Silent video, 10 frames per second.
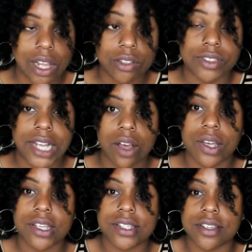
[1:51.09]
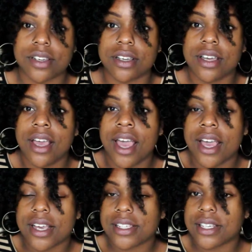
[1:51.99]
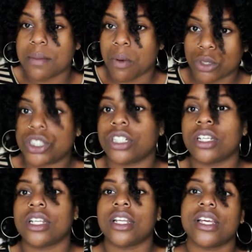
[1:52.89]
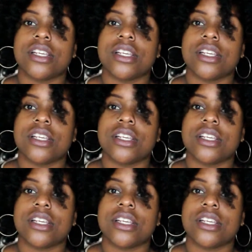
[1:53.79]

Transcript: Self-doubt is a is an emotion,